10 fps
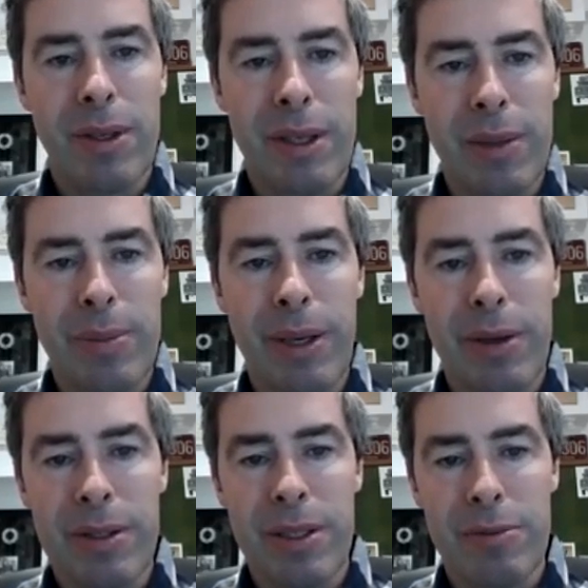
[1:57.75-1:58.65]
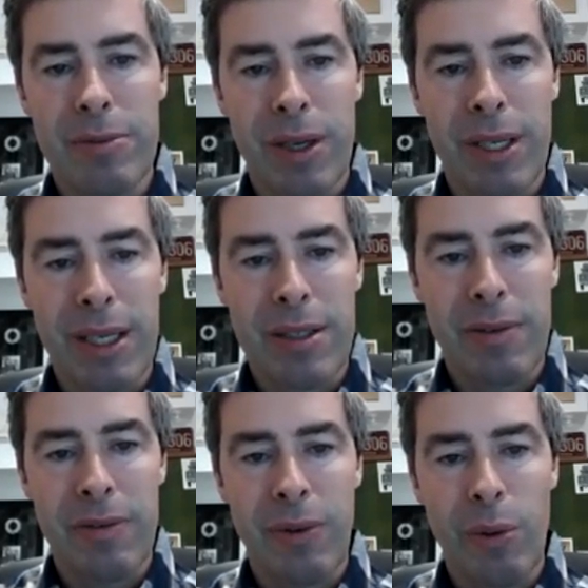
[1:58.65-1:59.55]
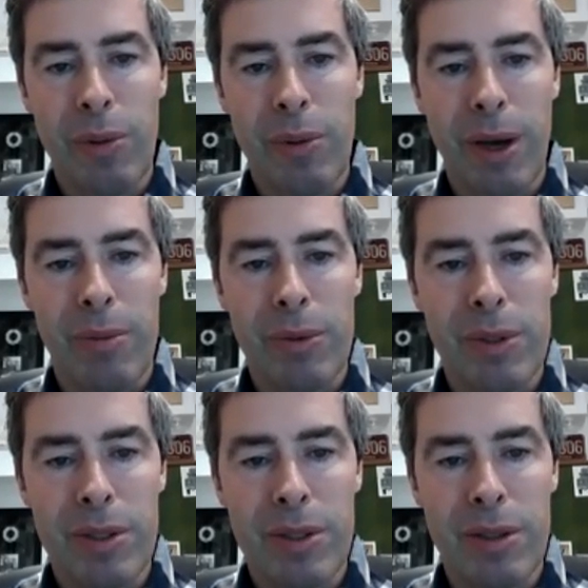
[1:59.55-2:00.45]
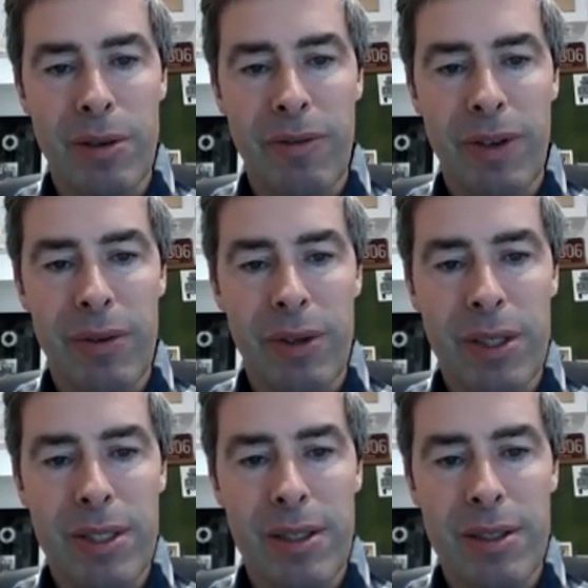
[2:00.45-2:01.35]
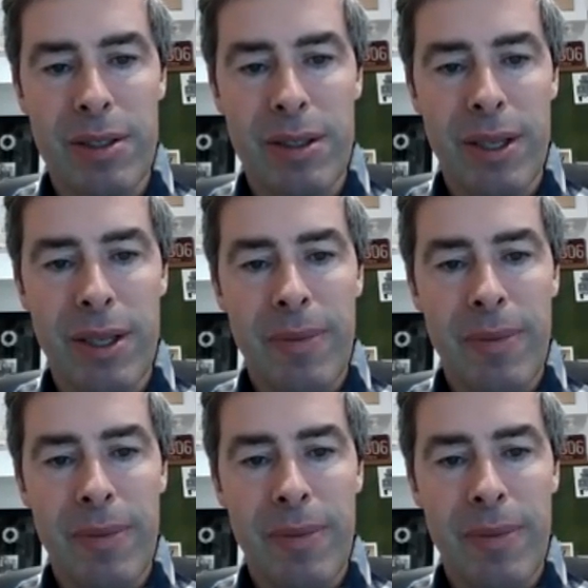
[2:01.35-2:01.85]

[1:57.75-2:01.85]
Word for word: Uh, EPL sits right next to the fourth compartment, which is the finger extensors.